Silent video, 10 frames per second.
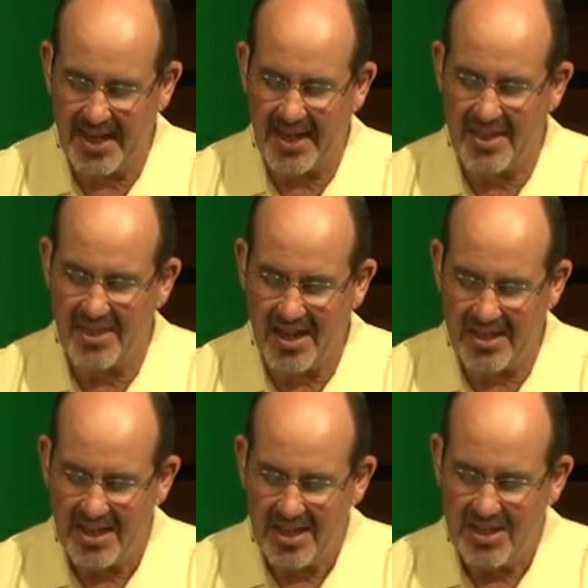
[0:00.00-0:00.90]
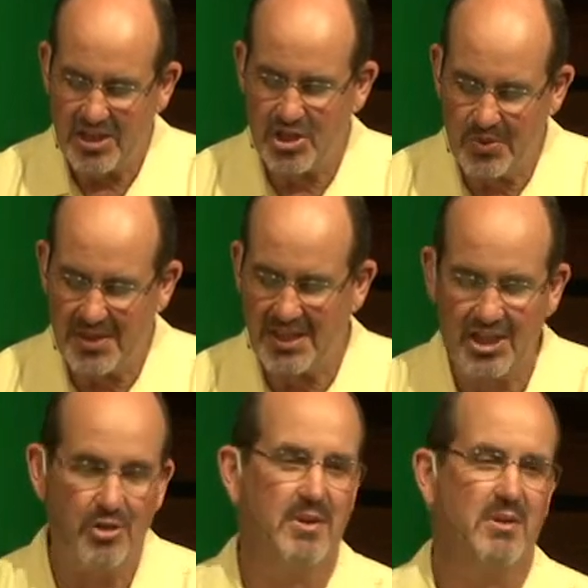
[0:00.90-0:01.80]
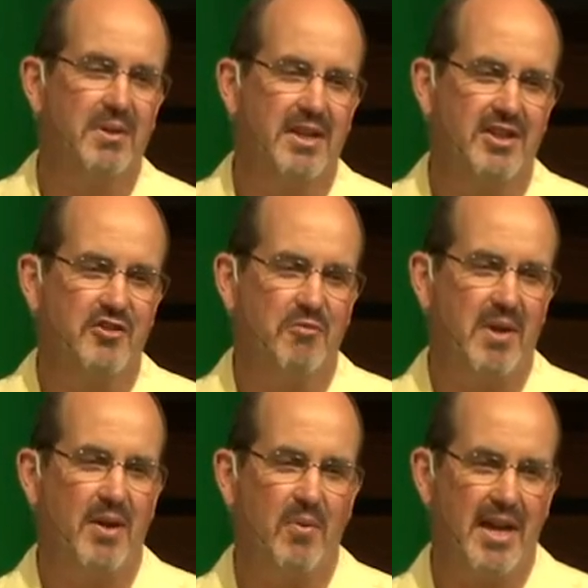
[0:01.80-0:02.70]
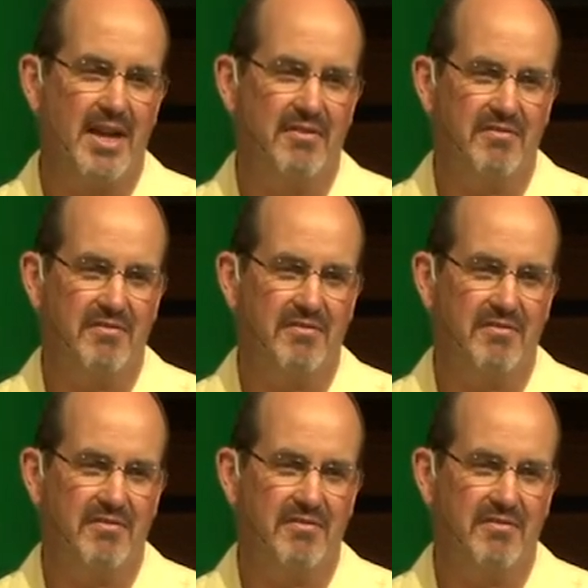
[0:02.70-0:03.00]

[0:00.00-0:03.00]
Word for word: and I thought that you would kill me because of my wife.